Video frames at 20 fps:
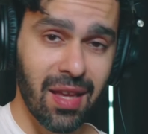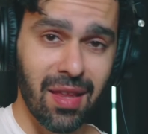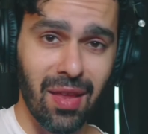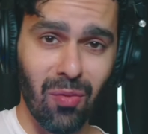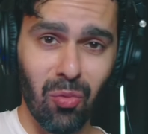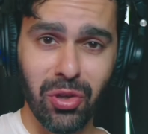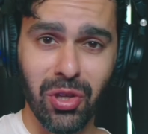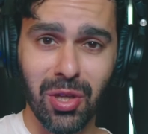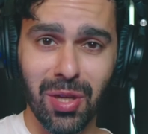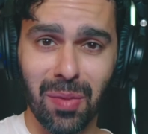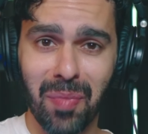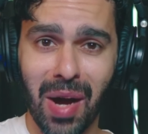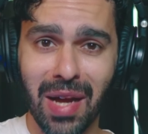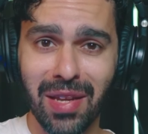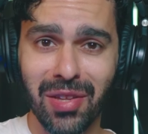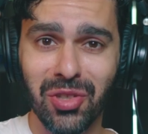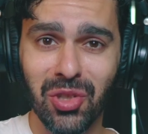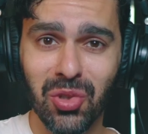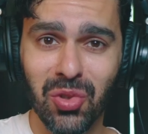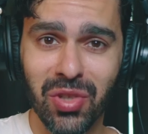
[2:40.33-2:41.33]
And when you
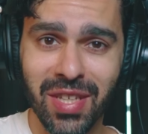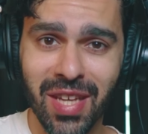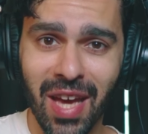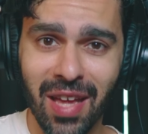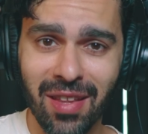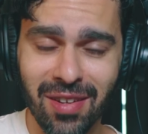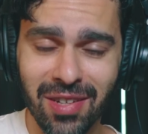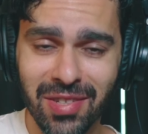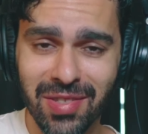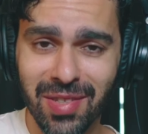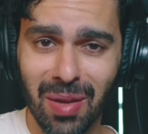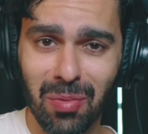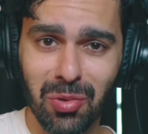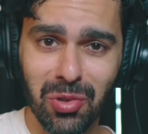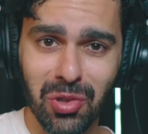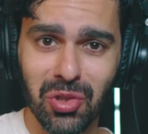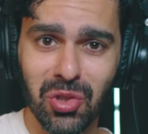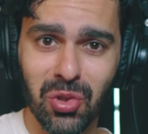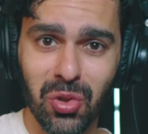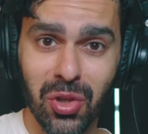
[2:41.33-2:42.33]
combine the two together, say I were
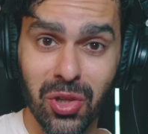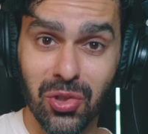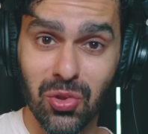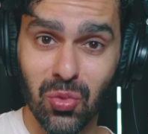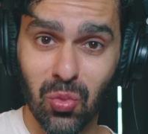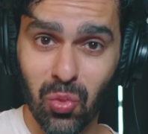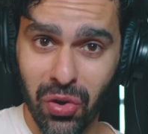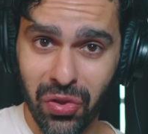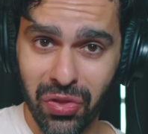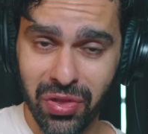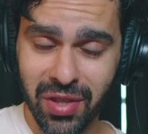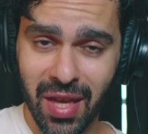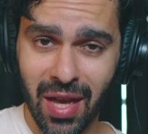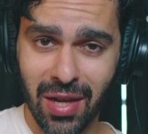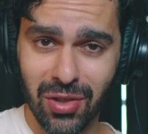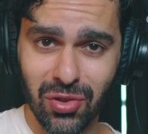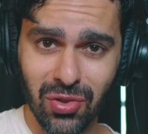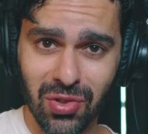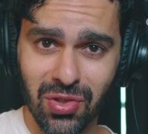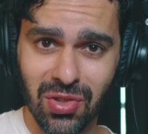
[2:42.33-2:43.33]
to do this with the
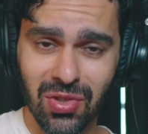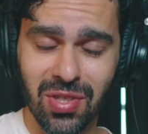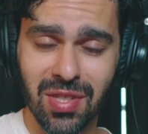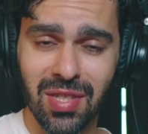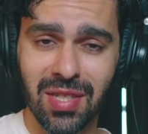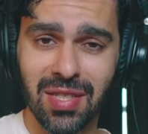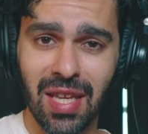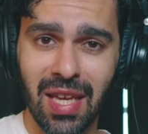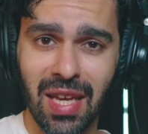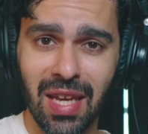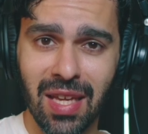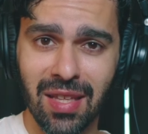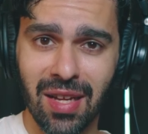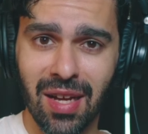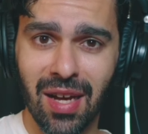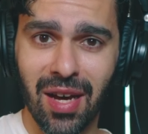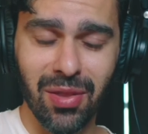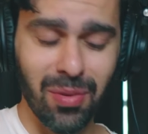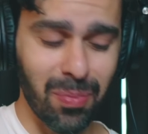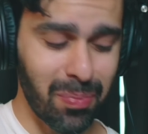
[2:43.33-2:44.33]
actual sustain
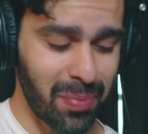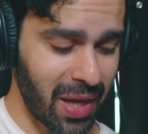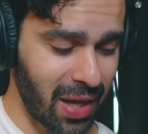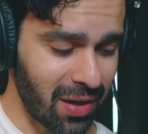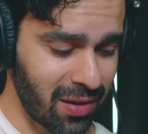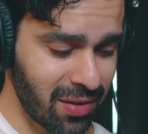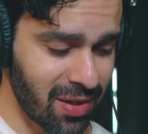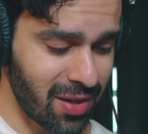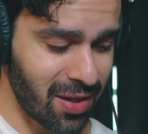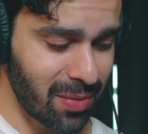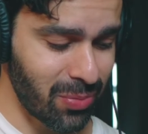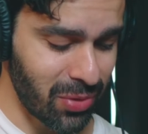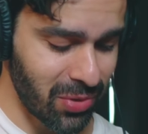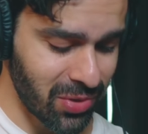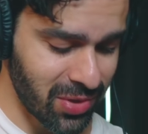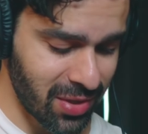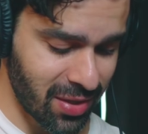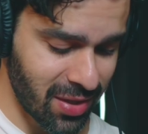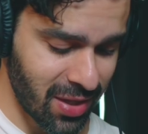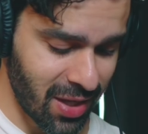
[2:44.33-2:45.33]
on the pedal that I'm
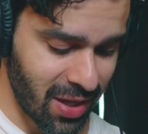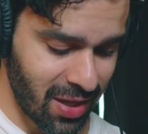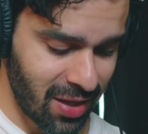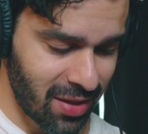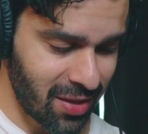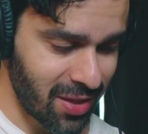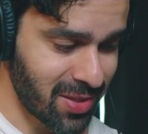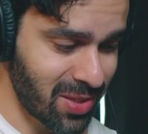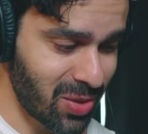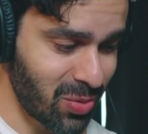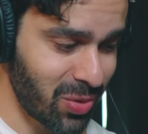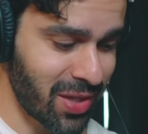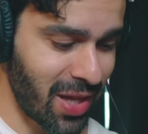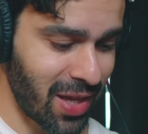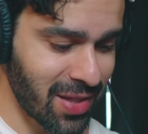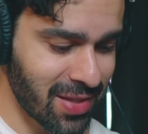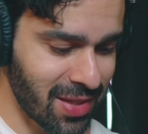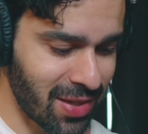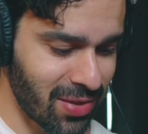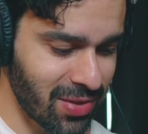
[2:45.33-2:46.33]
using, let's see what
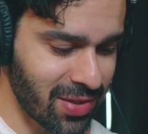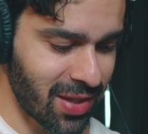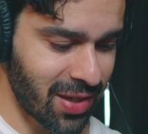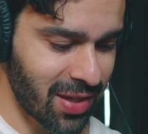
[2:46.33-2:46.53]
that sounds